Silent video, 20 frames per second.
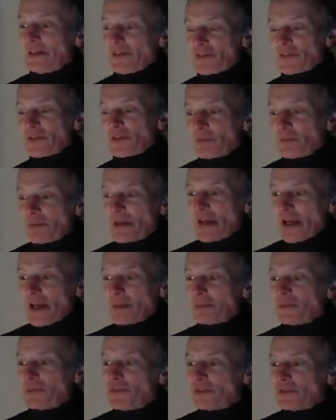to be
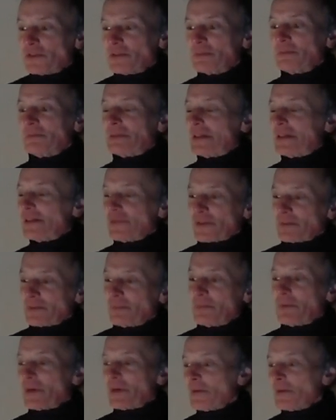able to give
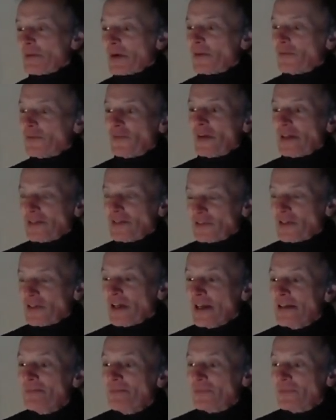a faint
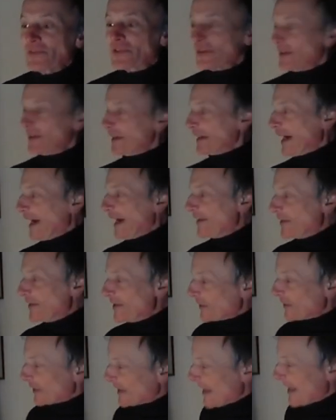hint. And
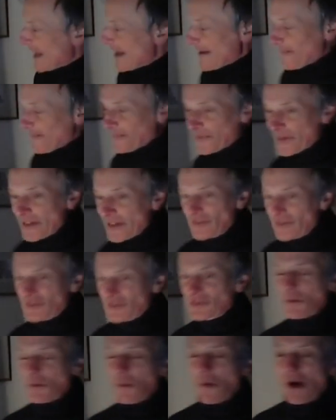it again
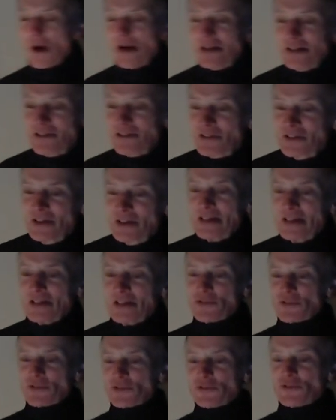is quite
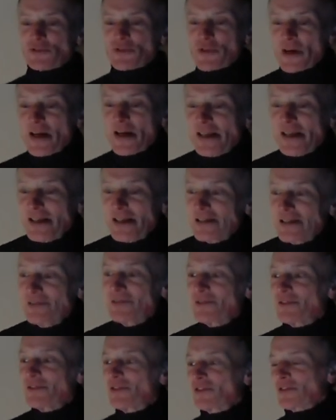
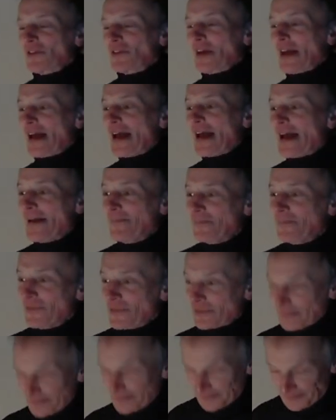strange
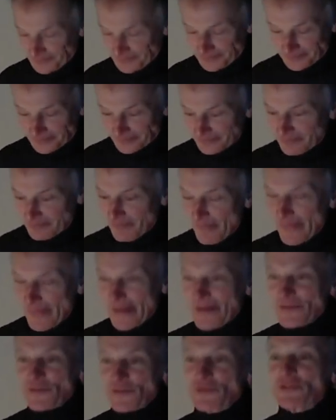and
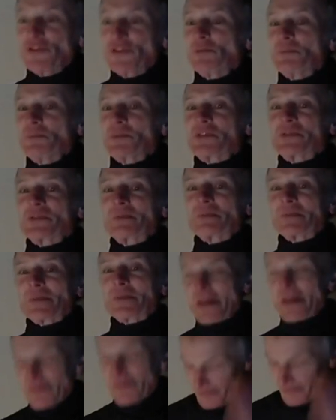introduce
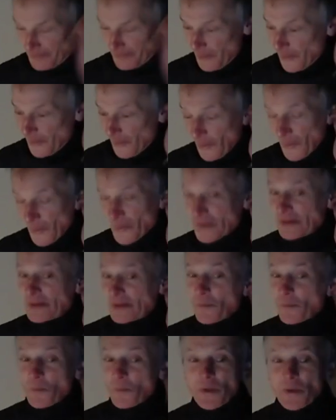more
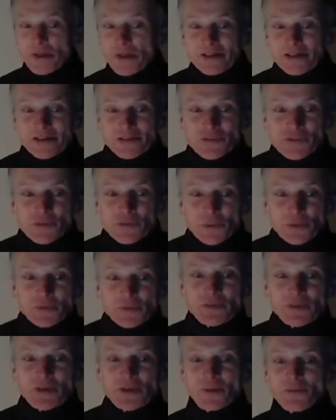weird sort
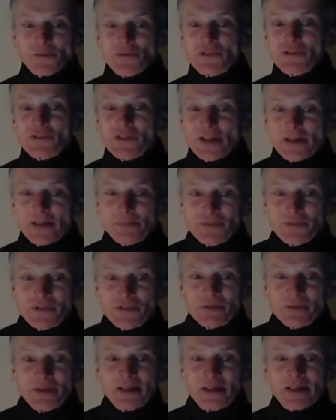of
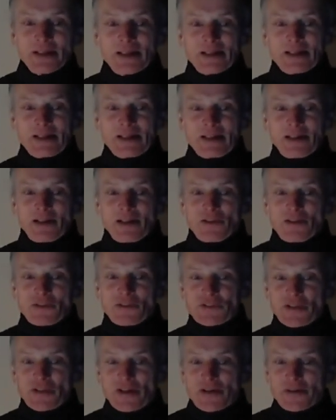concepts.
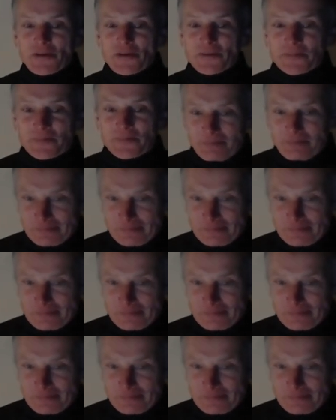So